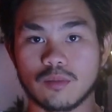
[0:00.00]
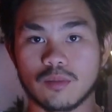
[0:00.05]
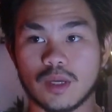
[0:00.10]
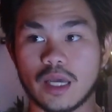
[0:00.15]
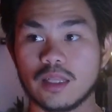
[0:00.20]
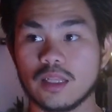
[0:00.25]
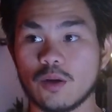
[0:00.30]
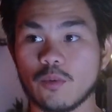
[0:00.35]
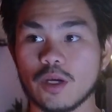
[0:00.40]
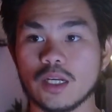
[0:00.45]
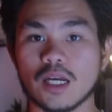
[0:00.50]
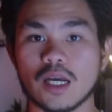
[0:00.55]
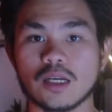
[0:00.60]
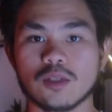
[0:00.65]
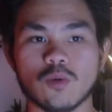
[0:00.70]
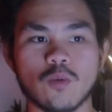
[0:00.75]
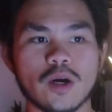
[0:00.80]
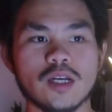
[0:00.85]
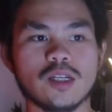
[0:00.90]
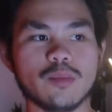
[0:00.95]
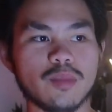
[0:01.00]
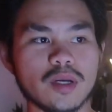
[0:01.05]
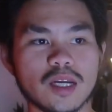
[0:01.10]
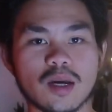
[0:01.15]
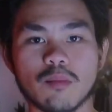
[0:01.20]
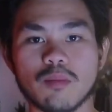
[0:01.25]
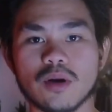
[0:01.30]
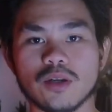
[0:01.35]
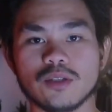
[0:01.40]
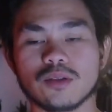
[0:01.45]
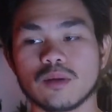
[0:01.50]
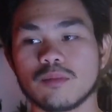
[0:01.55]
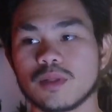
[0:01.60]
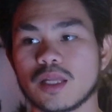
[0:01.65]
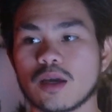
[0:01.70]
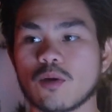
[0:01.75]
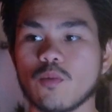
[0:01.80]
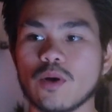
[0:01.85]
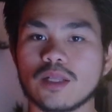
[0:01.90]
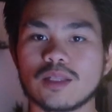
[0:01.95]
And then when you ask, why'd you bring a bottle? I'm
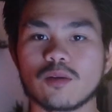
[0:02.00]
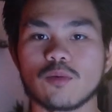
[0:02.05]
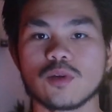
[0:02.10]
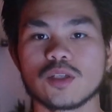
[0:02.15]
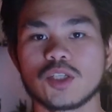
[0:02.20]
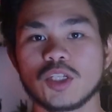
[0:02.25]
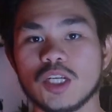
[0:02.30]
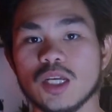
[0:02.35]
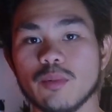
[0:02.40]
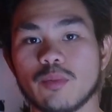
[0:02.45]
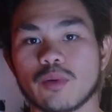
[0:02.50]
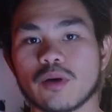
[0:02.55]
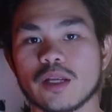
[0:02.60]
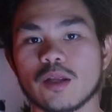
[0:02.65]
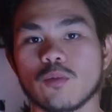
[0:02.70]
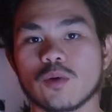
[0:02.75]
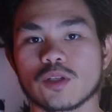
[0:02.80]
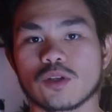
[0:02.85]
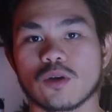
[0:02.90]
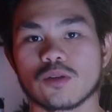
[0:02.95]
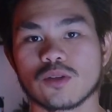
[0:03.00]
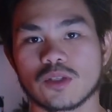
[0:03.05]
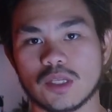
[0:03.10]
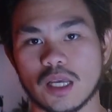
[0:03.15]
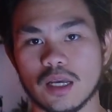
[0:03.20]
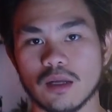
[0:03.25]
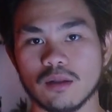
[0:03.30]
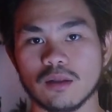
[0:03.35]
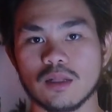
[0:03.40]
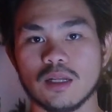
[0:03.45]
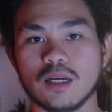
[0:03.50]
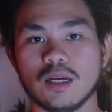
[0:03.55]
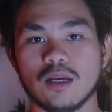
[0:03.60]
like, well, it was cheaper and it was on sale.